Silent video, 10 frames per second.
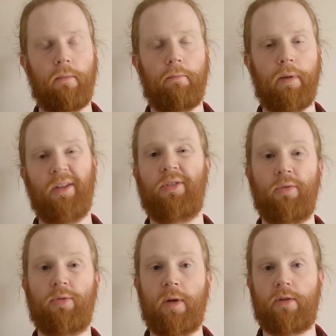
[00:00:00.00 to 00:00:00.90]
build
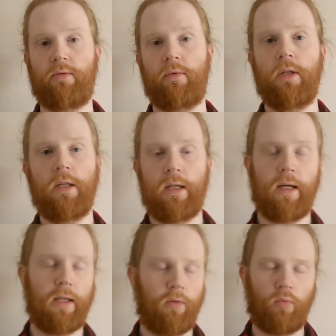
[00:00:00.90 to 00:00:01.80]
so special
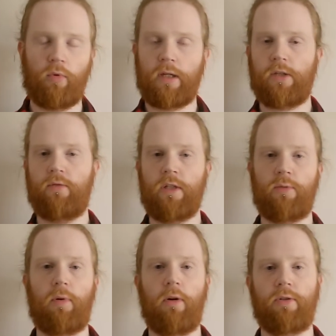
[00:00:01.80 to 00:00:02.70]
and what each of these
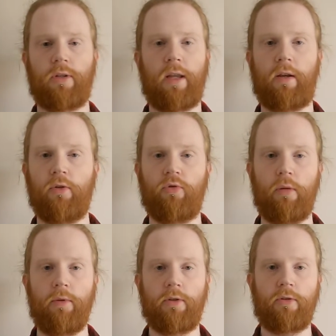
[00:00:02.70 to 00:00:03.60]
parts kind of
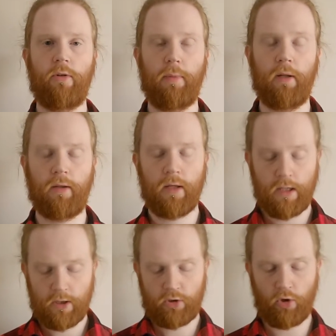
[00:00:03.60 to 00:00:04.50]
contributes to the build.
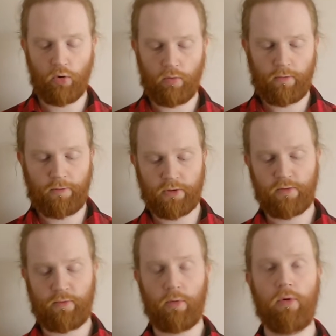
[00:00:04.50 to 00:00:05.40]
So first
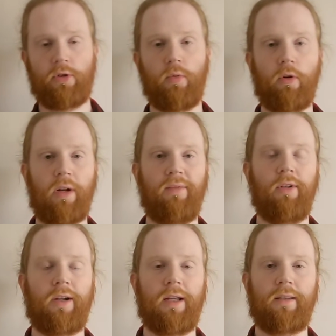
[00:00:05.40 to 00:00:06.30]
and foremost, we're going to have a
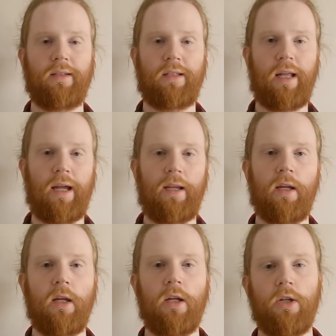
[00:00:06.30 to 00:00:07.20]
look at the slide.
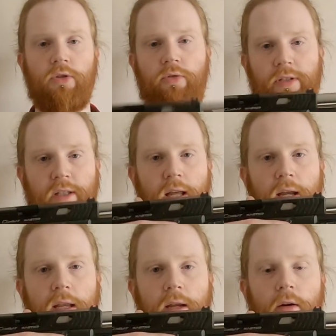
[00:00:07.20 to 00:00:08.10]
So the
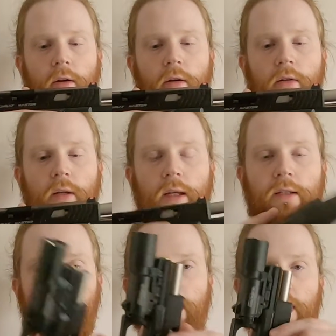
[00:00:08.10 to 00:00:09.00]
slide here
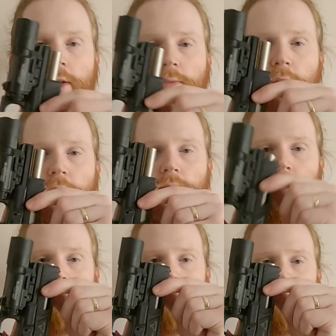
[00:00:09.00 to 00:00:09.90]
is an aluminium
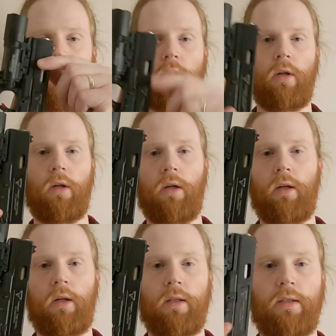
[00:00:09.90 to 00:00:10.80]

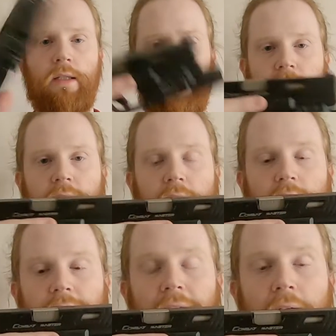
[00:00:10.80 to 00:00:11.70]
CNC
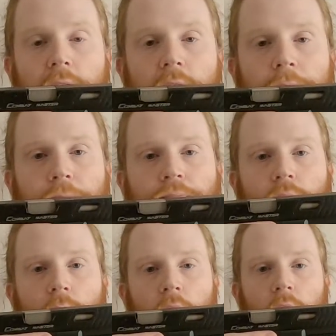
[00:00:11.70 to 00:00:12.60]
slide.
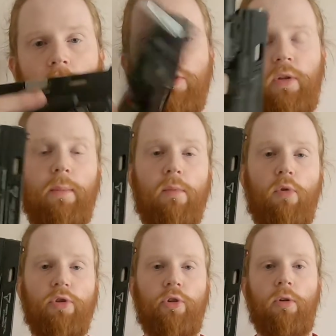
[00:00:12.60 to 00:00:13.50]
It's a little bit
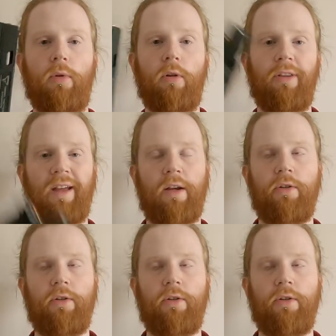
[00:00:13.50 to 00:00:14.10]
more durable than